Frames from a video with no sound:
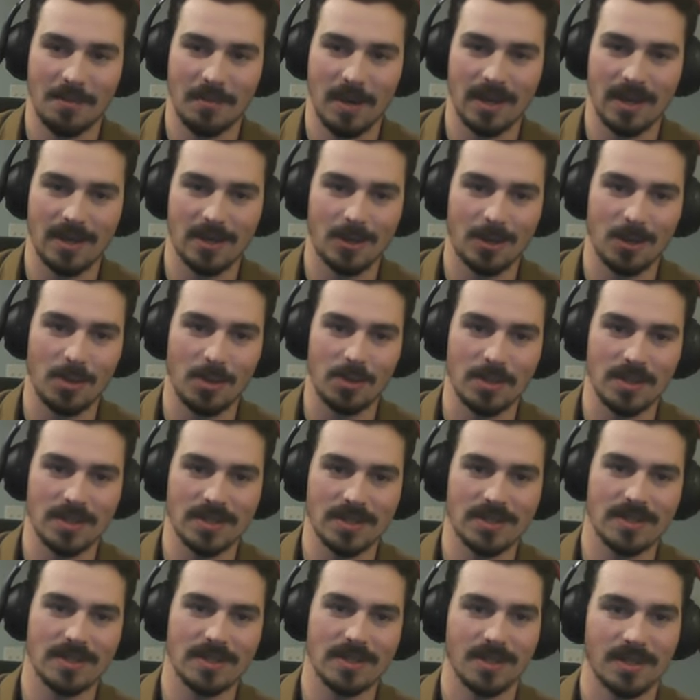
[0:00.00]
Kind of my goal
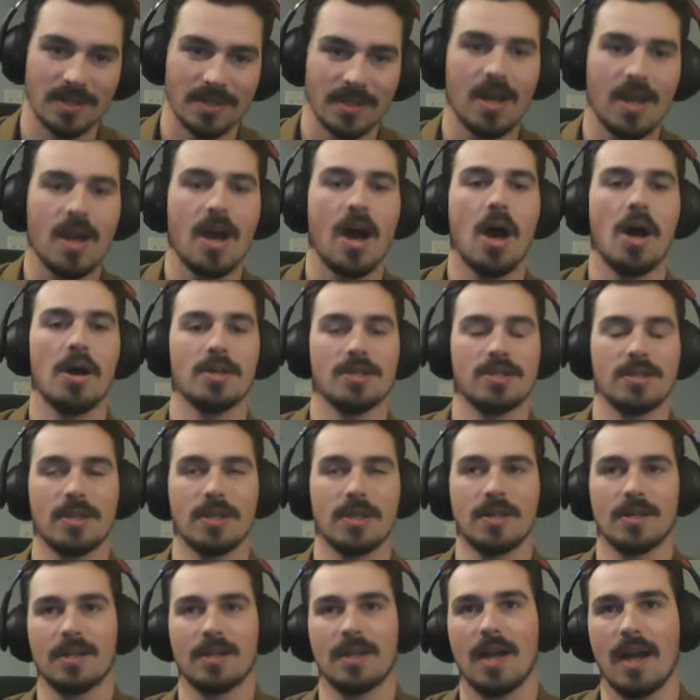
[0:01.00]
was to. Oh,
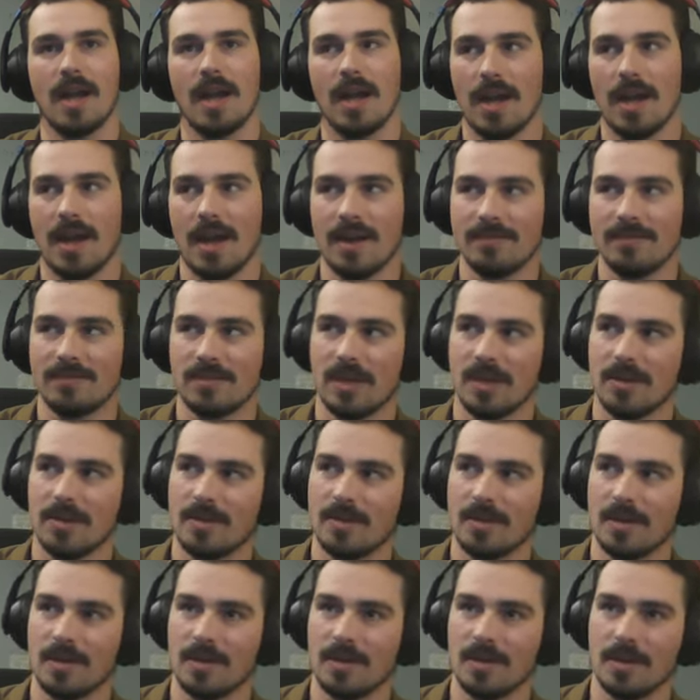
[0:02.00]
so I've
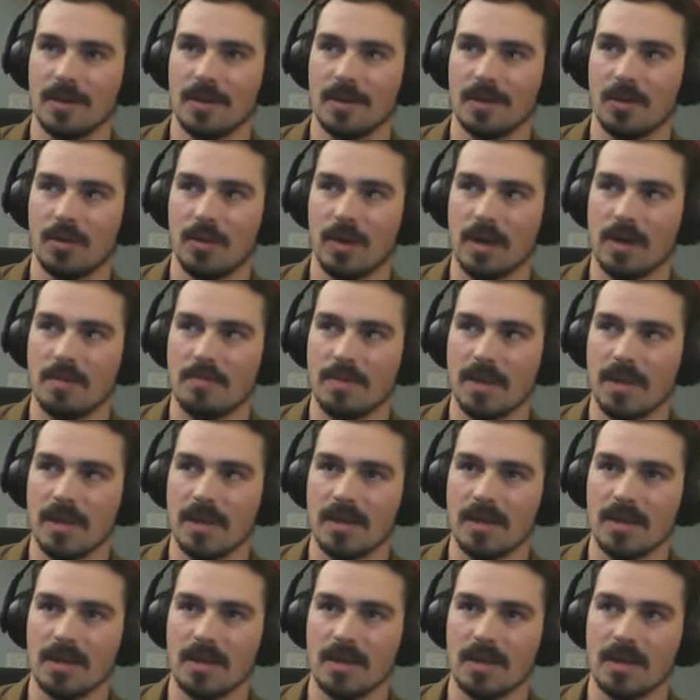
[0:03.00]
done quite a
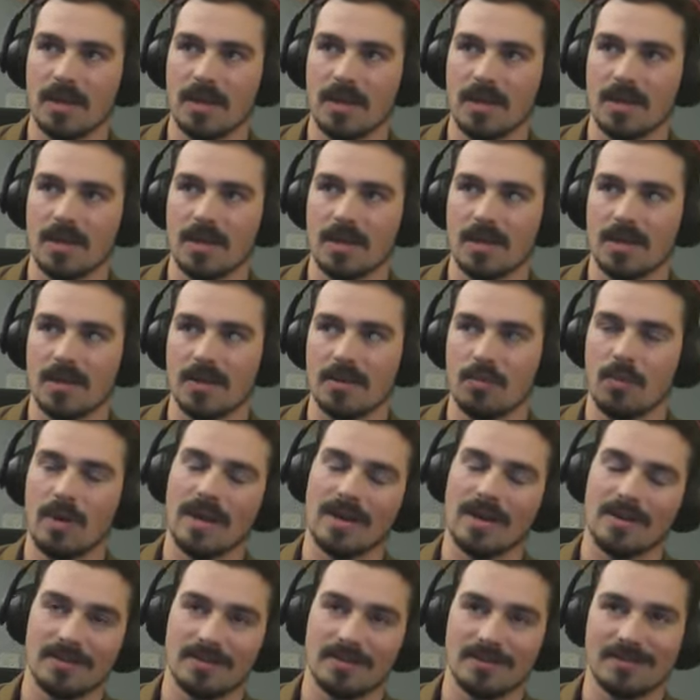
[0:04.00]
bit.
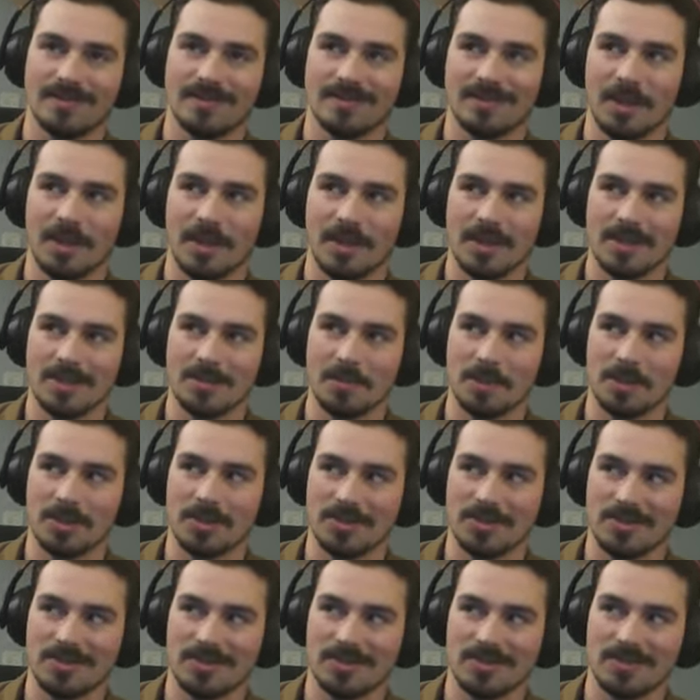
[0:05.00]
Well, not as much
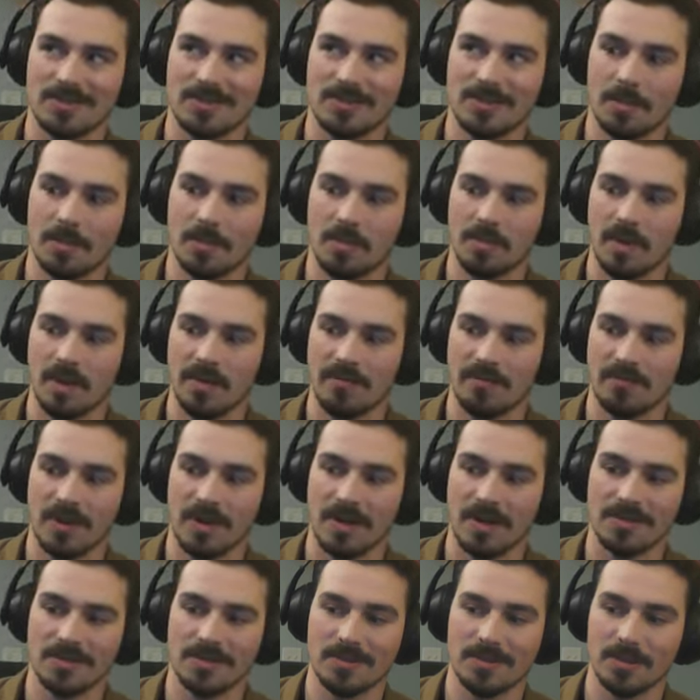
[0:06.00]
as some of my
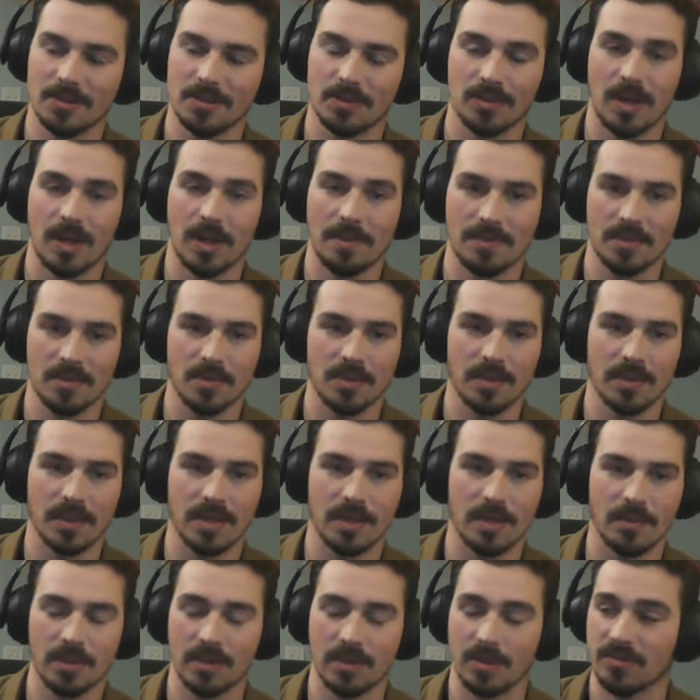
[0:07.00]
friends who grew up doing
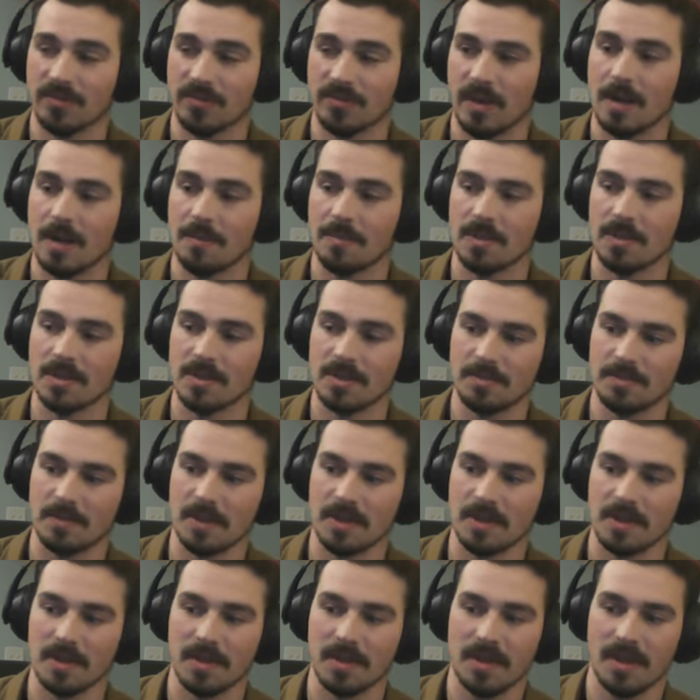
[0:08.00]
it with their families,
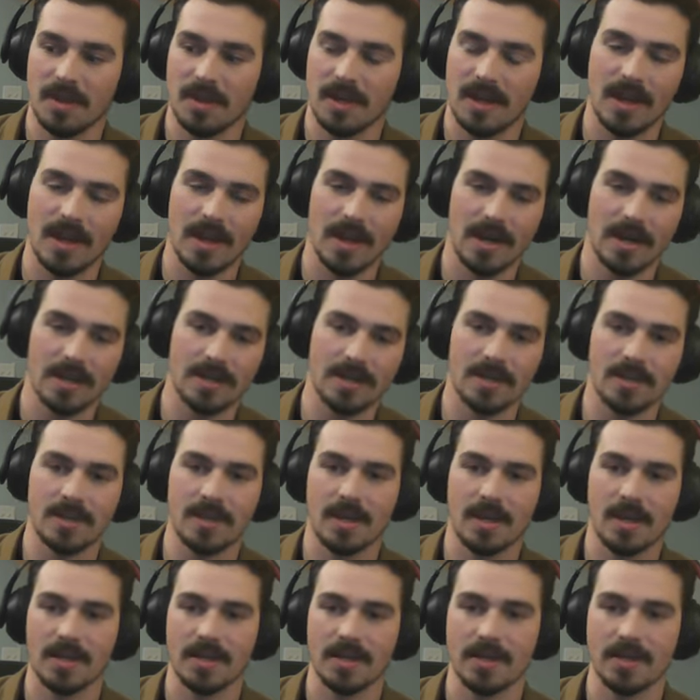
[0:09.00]
but I did
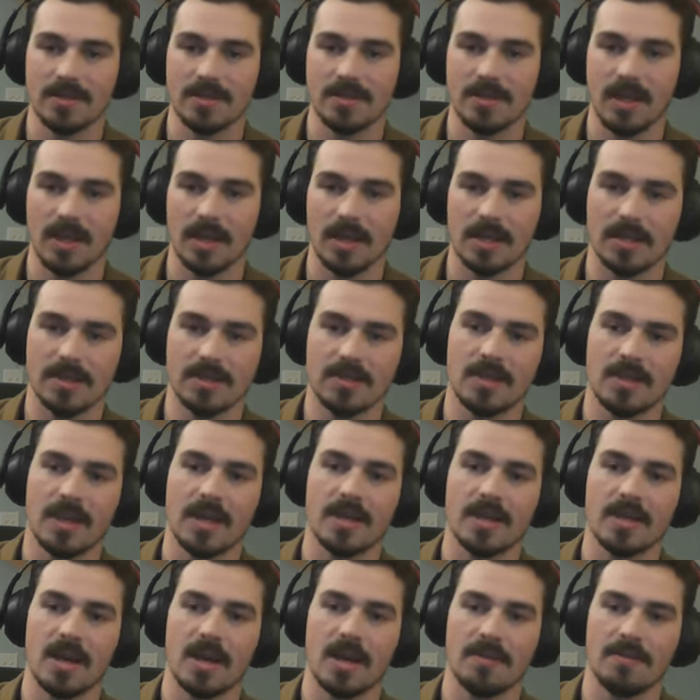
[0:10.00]
set net
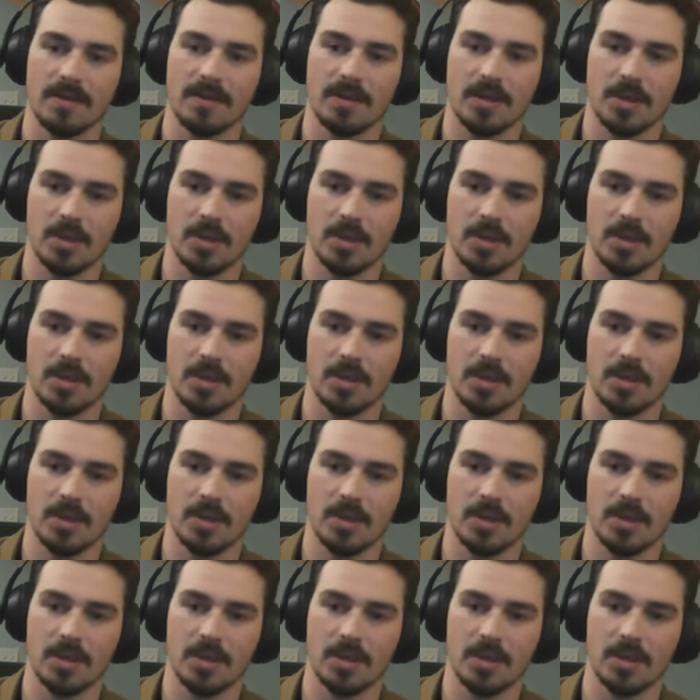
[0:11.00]
sight off in